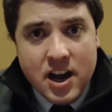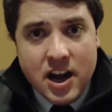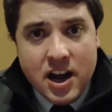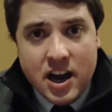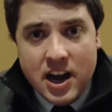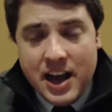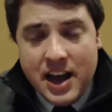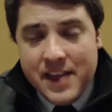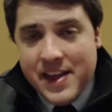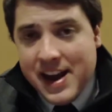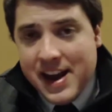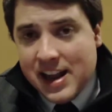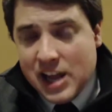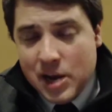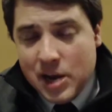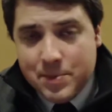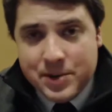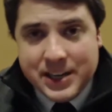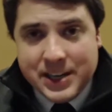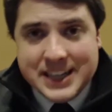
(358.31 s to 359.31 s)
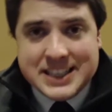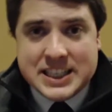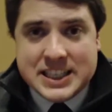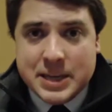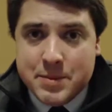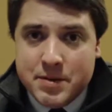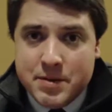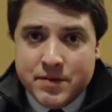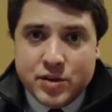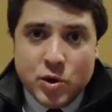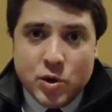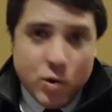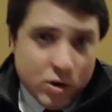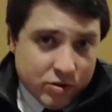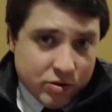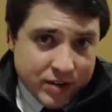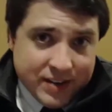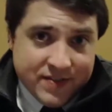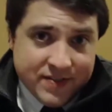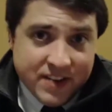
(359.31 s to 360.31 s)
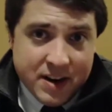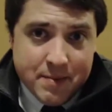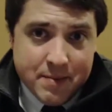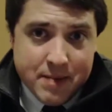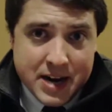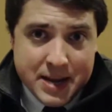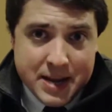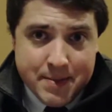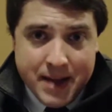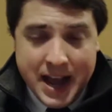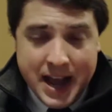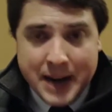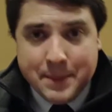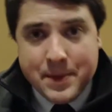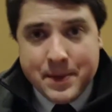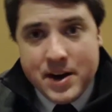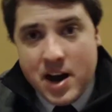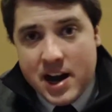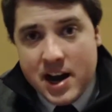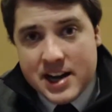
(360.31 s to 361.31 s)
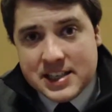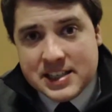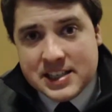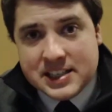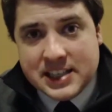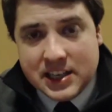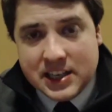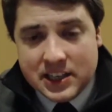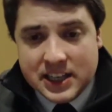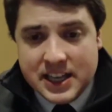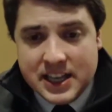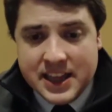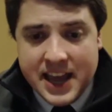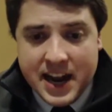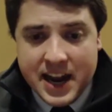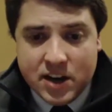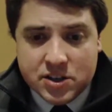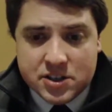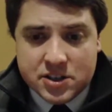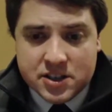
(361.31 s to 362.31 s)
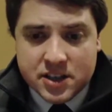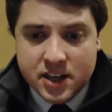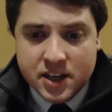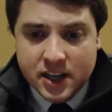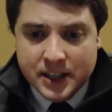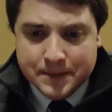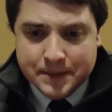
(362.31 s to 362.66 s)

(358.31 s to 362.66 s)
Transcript: and that'll help you get some of your refund money back, but not necessarily theirs.